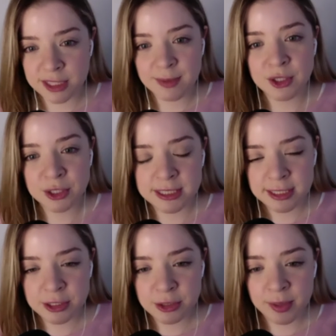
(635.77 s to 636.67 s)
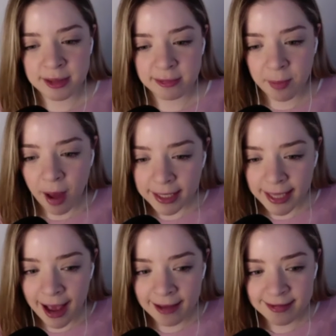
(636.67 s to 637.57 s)
especially since doing this
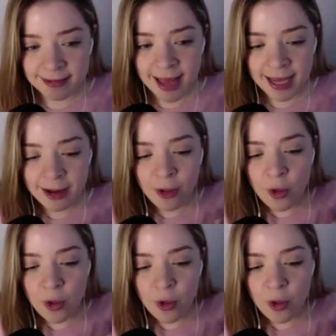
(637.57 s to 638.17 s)
podcast, is that